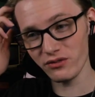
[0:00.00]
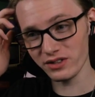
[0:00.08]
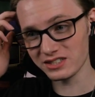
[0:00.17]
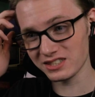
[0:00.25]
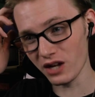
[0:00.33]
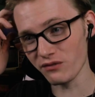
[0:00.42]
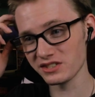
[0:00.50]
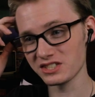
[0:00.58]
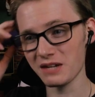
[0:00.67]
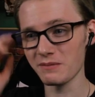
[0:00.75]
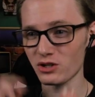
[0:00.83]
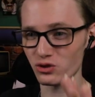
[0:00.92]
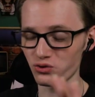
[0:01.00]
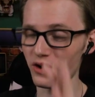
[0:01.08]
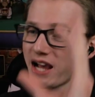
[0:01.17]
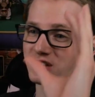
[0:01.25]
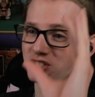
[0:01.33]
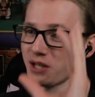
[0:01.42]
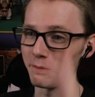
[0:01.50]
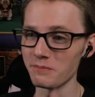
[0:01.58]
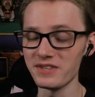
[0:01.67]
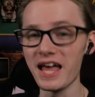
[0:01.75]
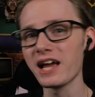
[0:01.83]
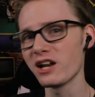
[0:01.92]
his self-esteem had crashed to
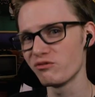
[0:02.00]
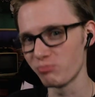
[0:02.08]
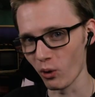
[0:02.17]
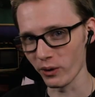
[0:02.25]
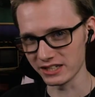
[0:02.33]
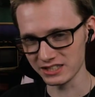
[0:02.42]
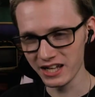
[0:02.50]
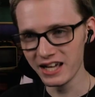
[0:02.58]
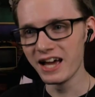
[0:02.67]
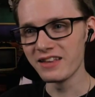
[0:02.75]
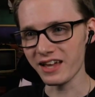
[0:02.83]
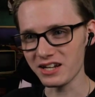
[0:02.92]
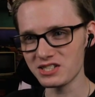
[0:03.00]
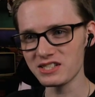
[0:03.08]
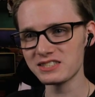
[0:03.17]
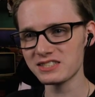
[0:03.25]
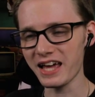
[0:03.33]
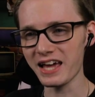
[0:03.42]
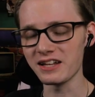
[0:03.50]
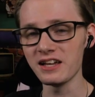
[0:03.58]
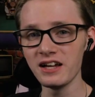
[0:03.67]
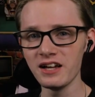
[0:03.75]
negative points that she said,